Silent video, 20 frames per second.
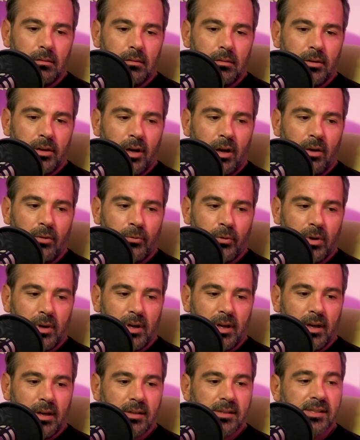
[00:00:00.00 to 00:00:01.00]
you know, if we're going
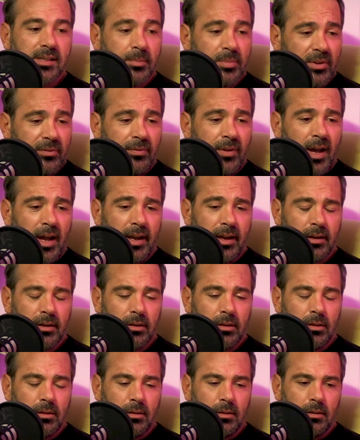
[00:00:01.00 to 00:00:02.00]
to simplify it
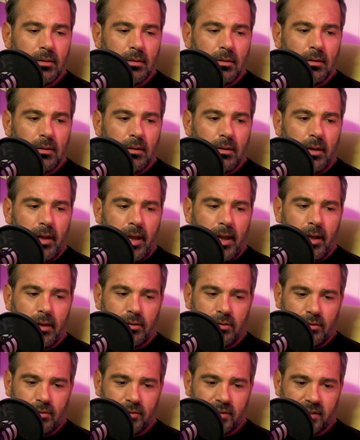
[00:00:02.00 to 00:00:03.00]

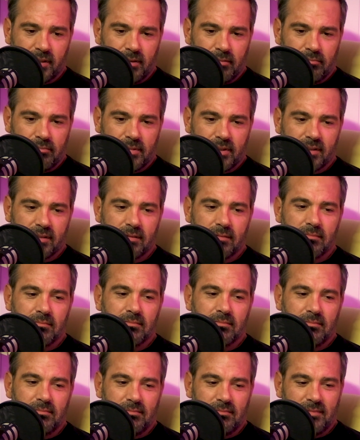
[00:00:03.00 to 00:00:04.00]
and
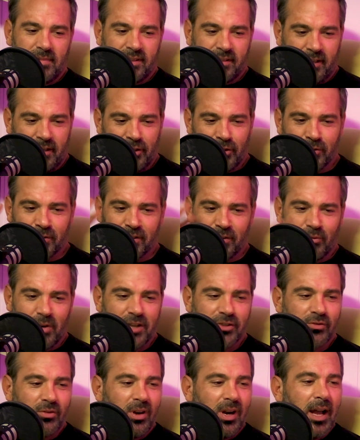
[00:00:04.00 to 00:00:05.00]
instead of using
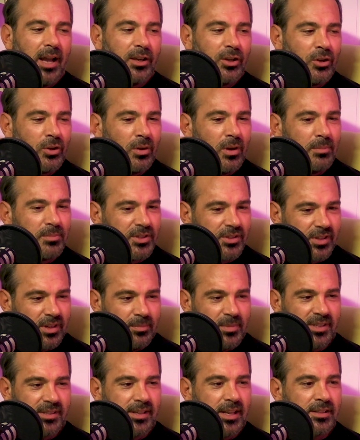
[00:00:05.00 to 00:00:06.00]
restaurant IQ, I'm just going to
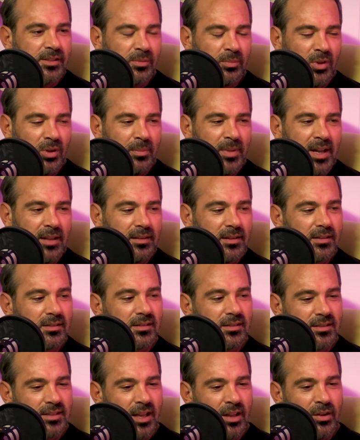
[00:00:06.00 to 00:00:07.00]
be sensible about this
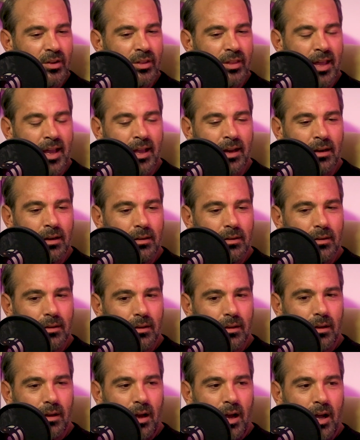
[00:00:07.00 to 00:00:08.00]
and tell you that
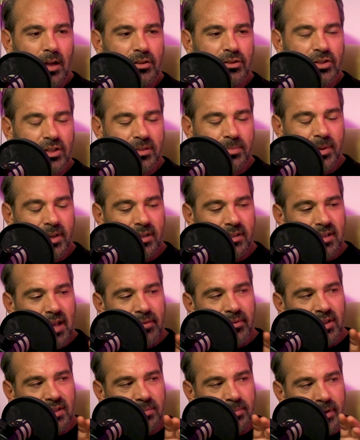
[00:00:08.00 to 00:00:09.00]
just because
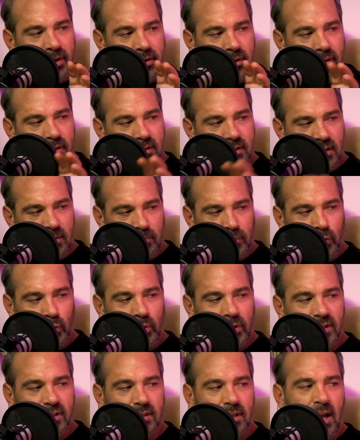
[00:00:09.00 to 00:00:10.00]
I've experienced the
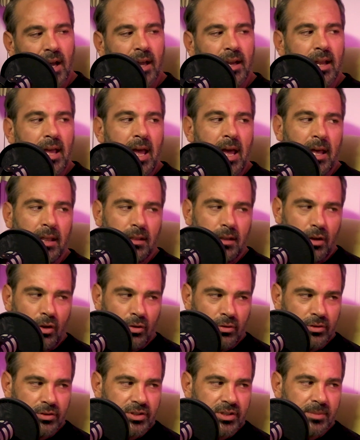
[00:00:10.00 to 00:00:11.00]
employee side and the
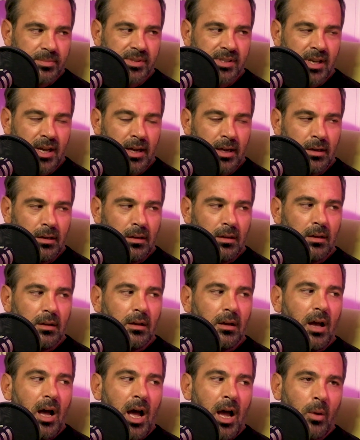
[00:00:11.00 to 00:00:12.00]
ownership side,
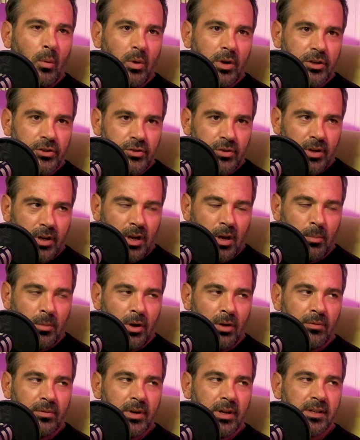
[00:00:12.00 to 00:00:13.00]
I wanted you to come
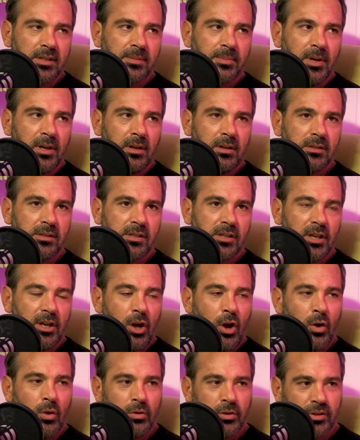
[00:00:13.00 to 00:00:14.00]
over and experience the
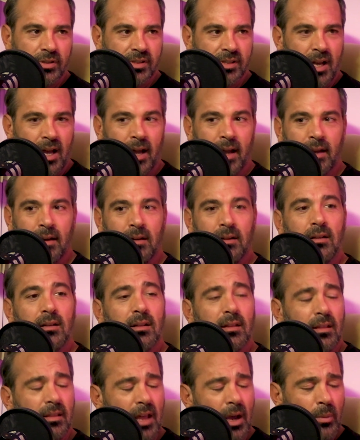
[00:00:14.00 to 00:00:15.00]
owner side.
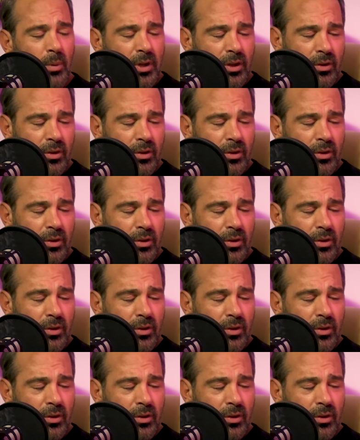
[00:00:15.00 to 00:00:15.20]
That way